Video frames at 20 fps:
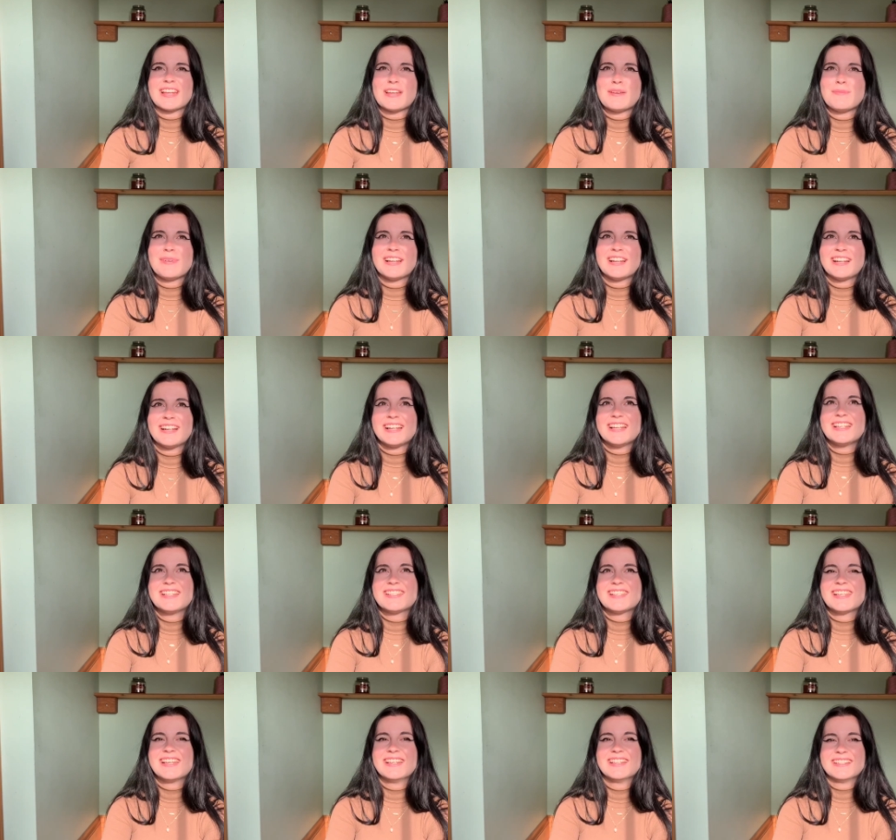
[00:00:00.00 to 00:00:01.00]
it in my
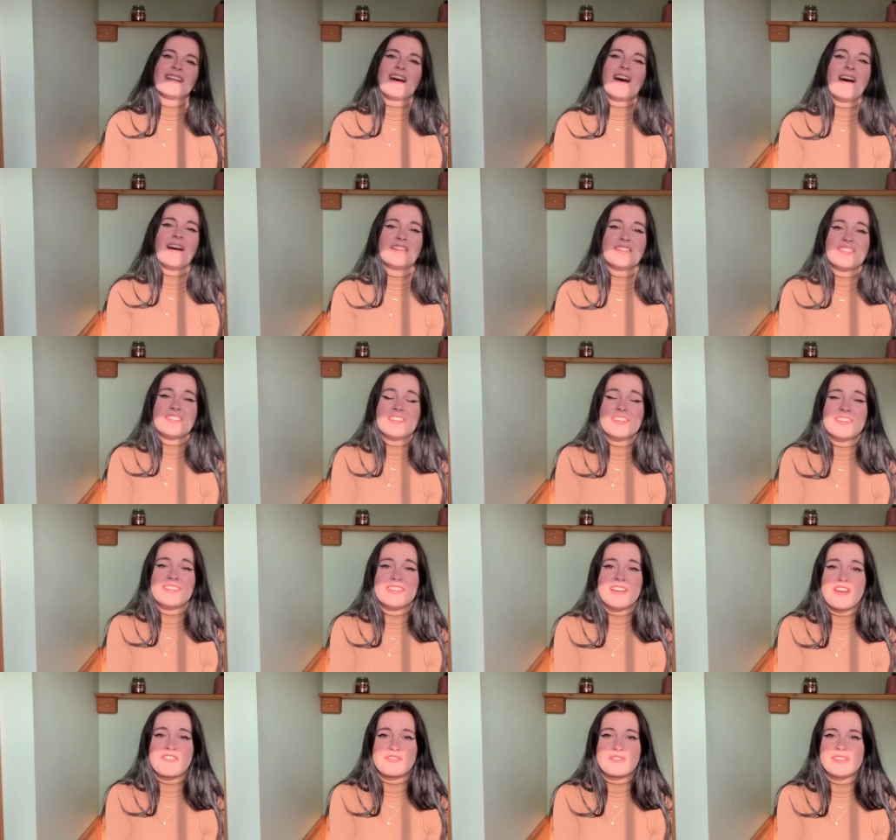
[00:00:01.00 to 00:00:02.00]
eyes. I just use
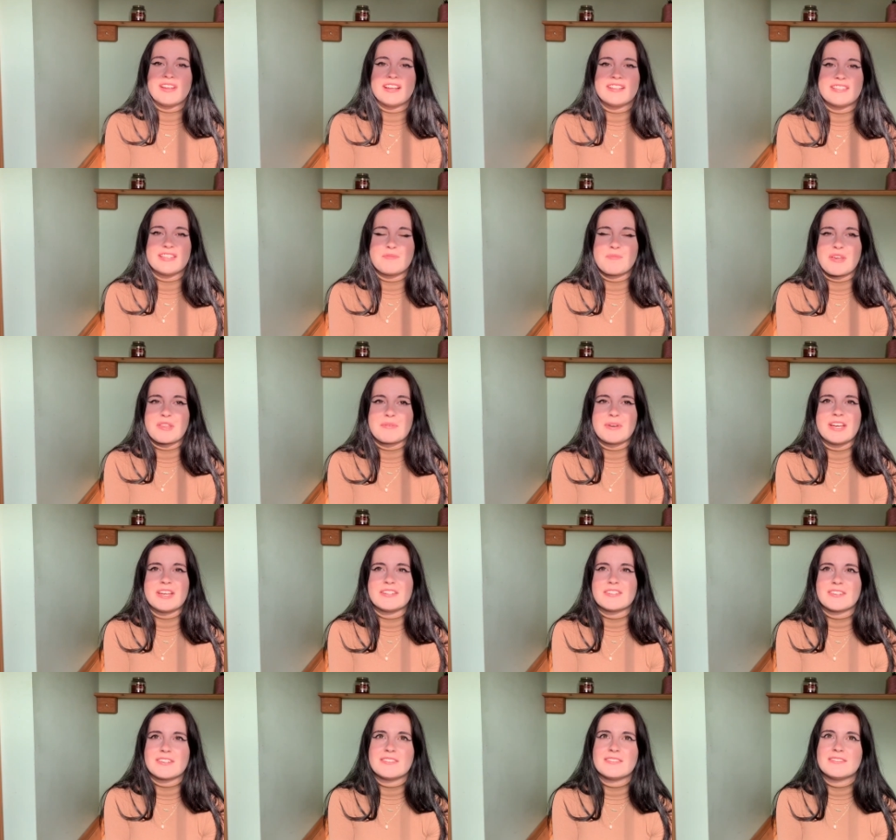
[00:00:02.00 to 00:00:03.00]
natural lighting, by the way. I
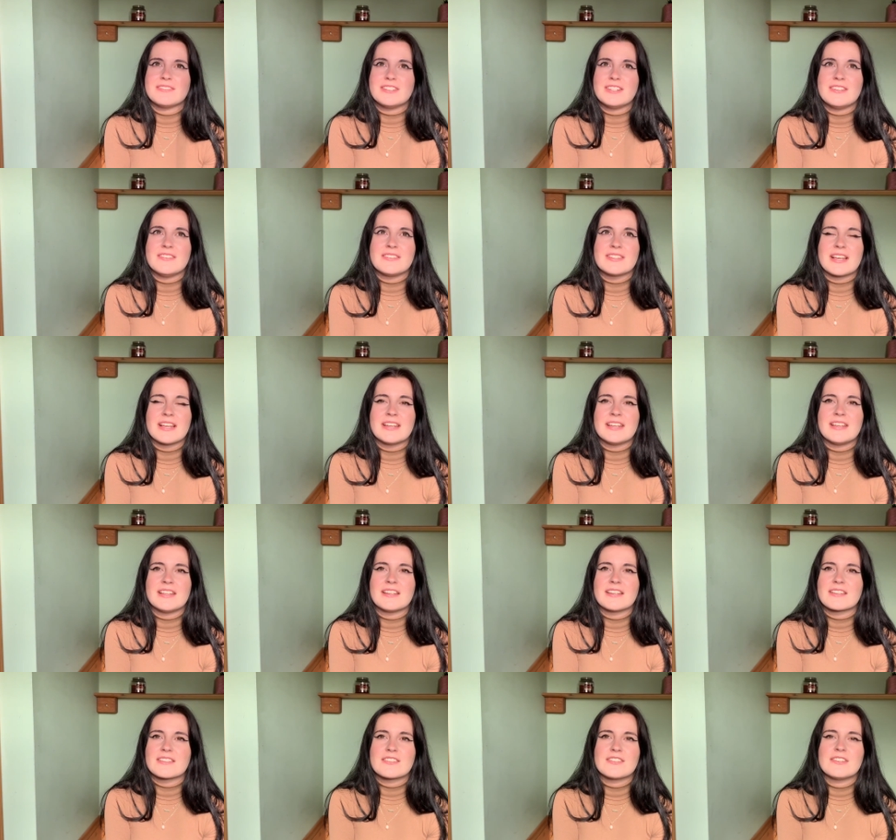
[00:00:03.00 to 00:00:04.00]
don't use any
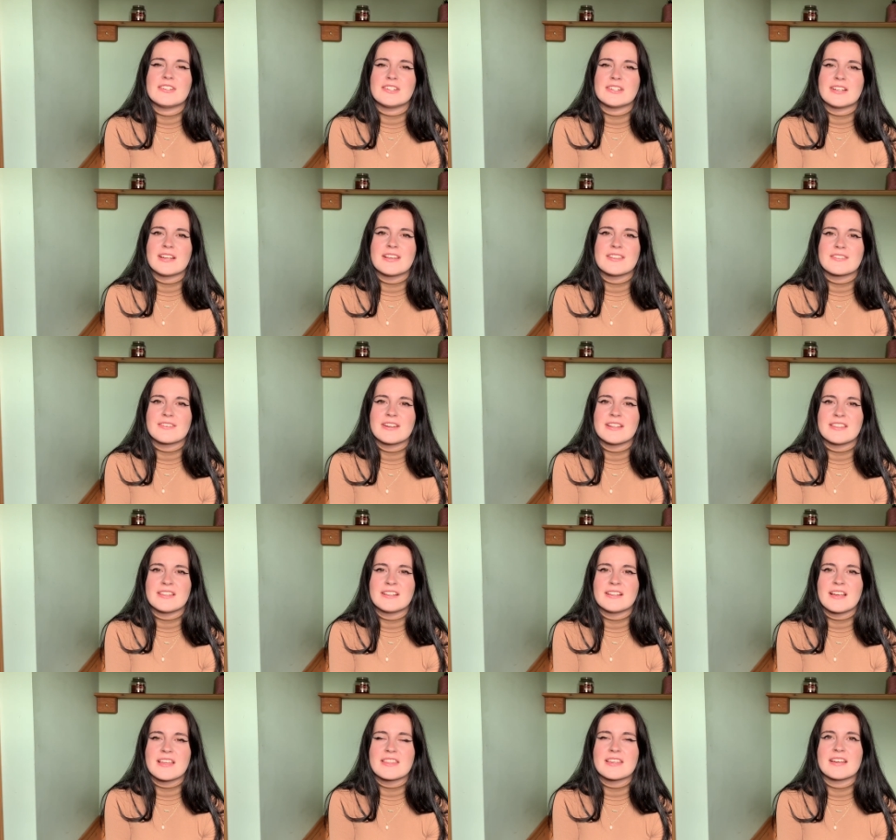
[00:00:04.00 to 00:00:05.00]
like studio lights or anything
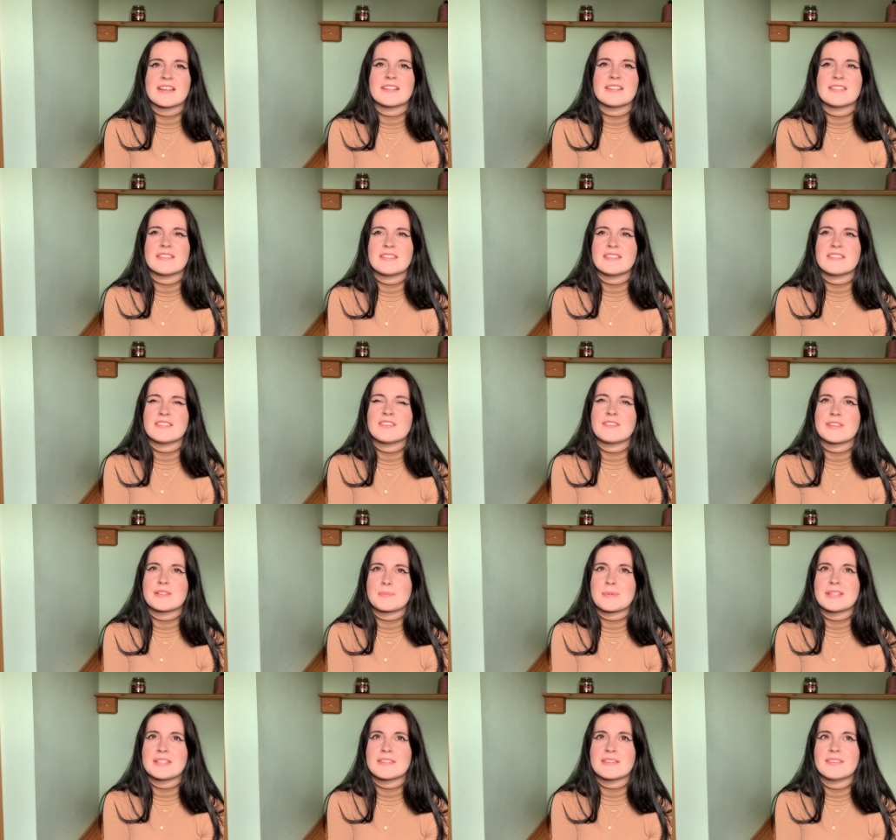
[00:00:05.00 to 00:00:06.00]
like that because it's too
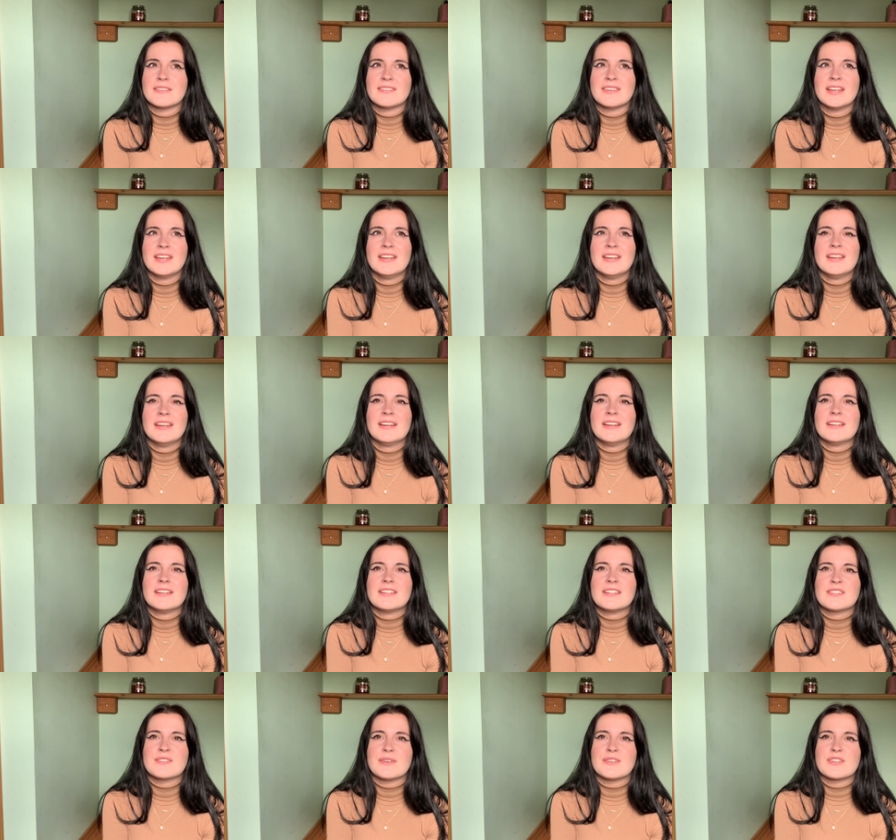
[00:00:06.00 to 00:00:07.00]
expensive.
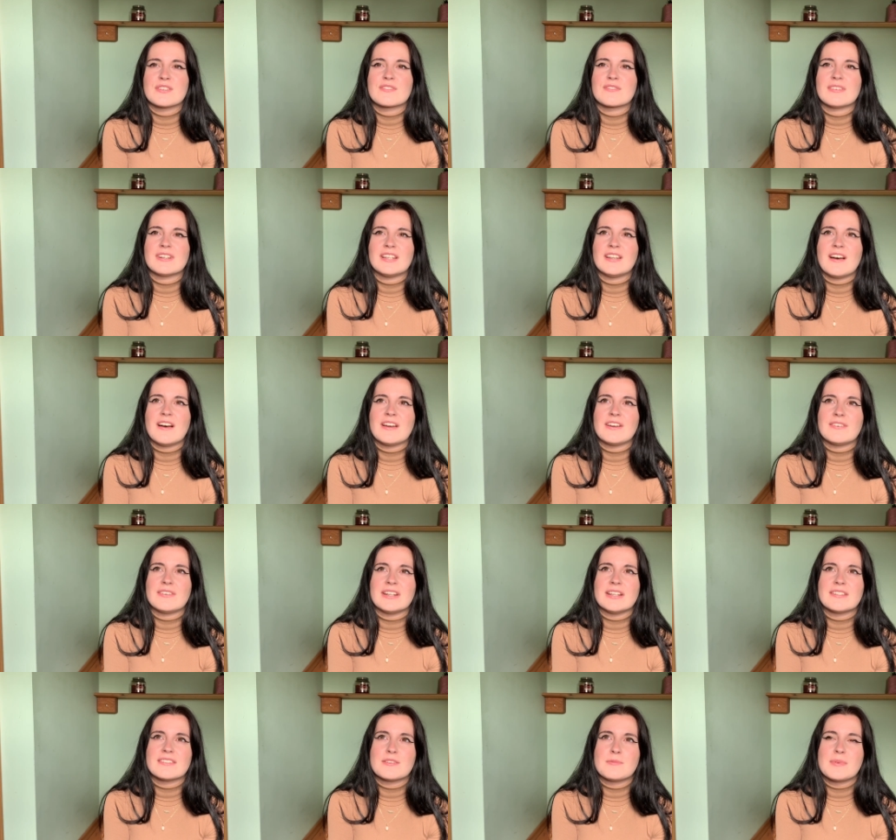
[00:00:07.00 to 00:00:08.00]
So I just rely on
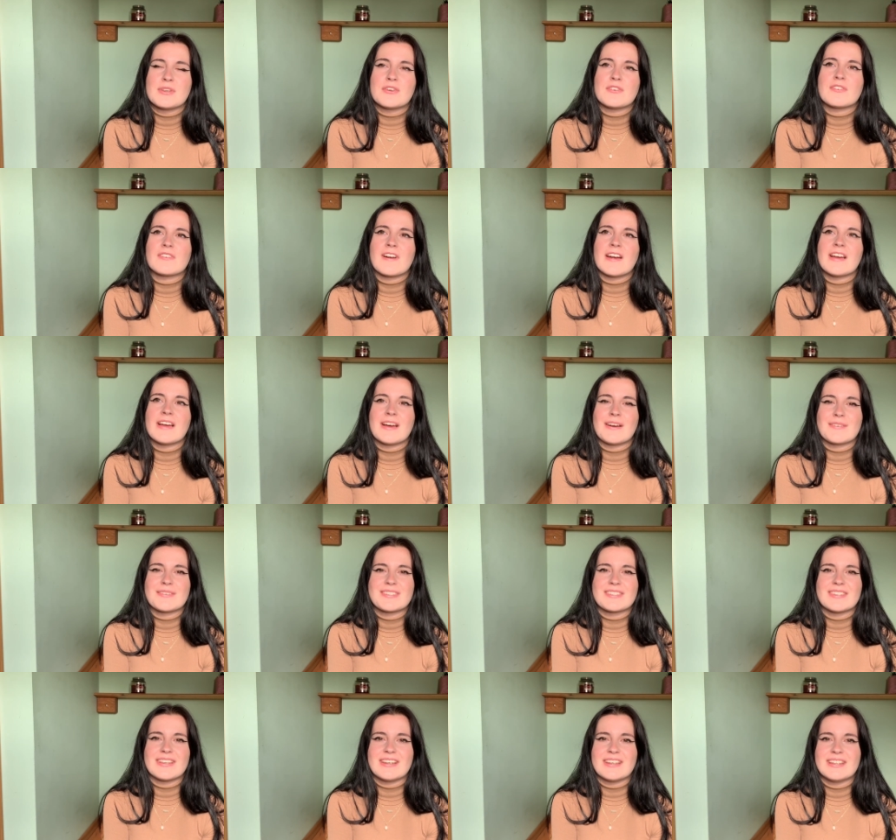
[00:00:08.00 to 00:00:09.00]
it to be all right
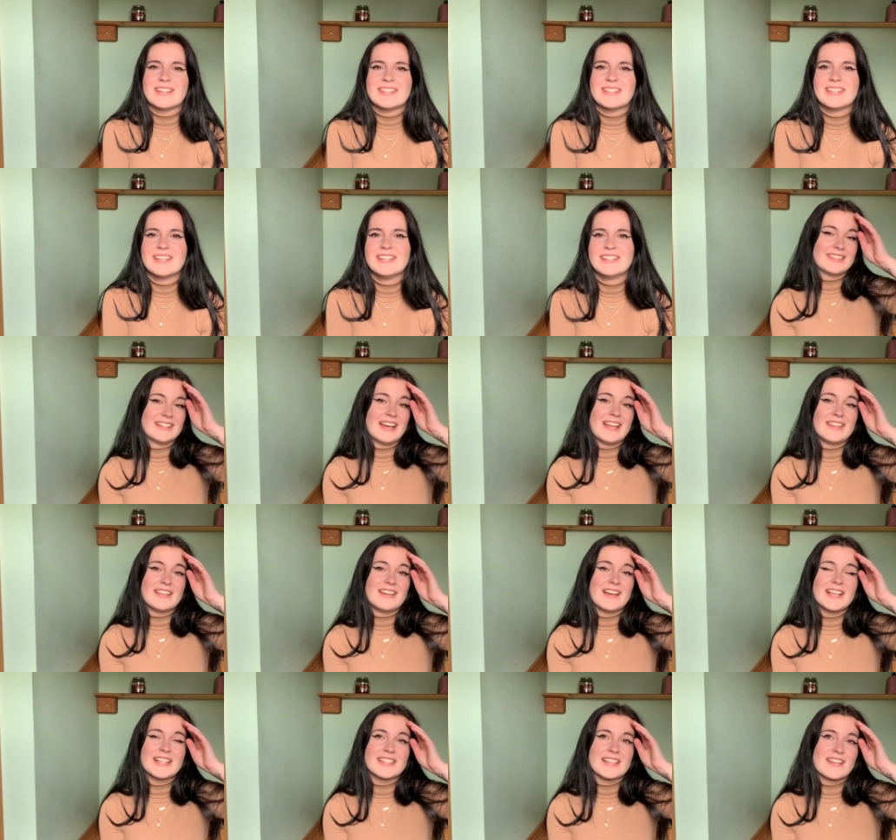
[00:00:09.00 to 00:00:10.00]
outside. And the
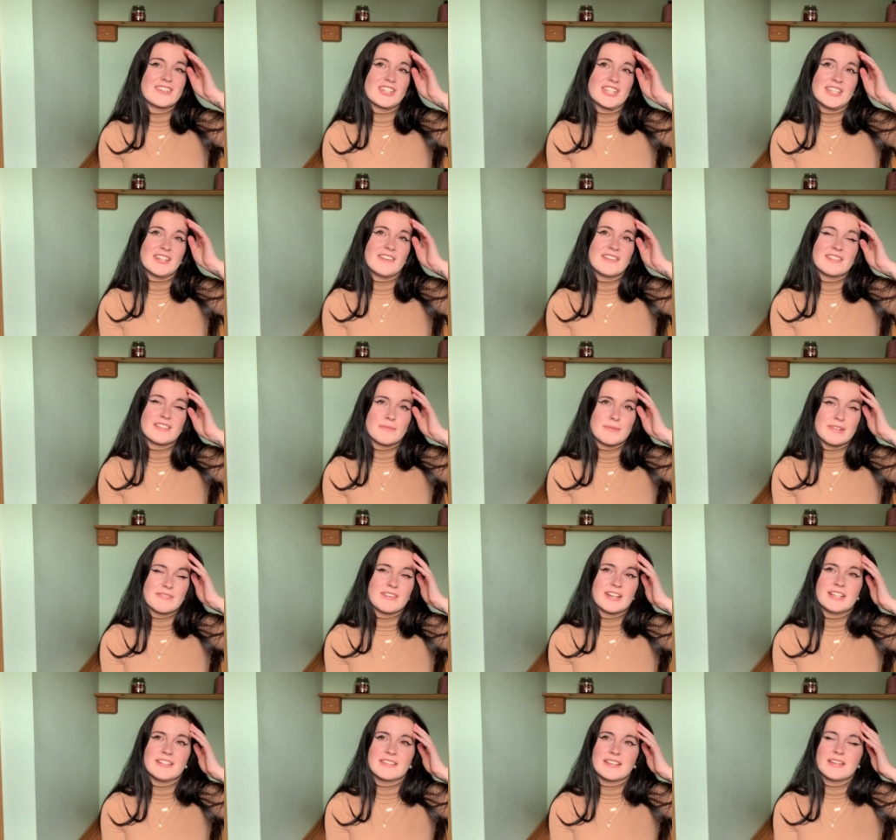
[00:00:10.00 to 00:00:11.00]
lighting's actually nicer when it
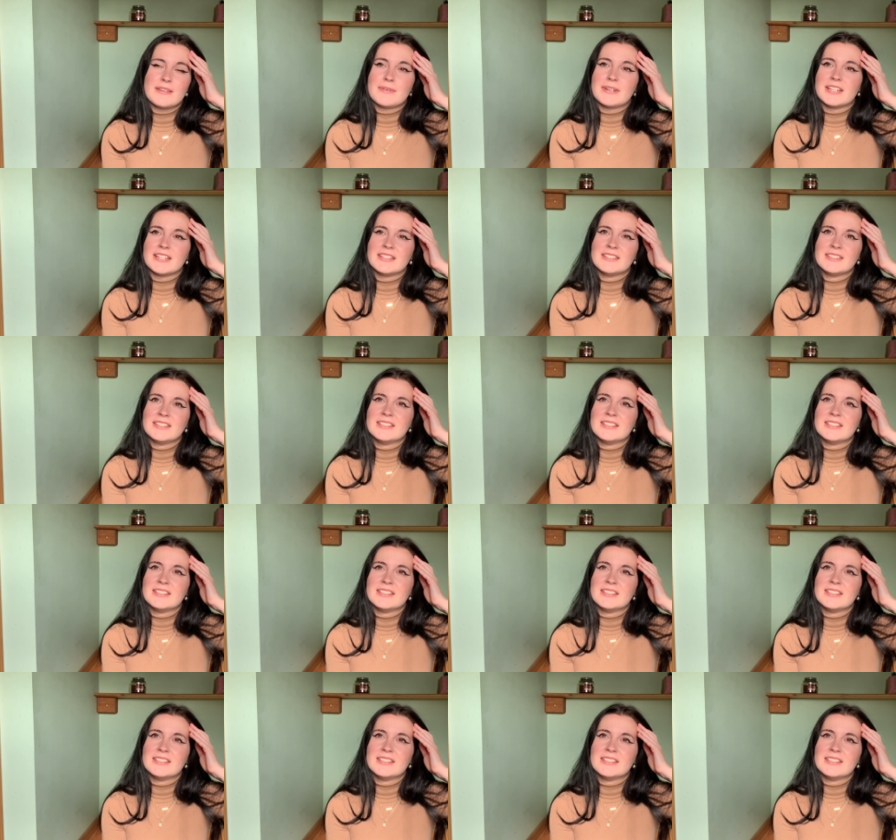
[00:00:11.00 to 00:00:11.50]
rains anyway.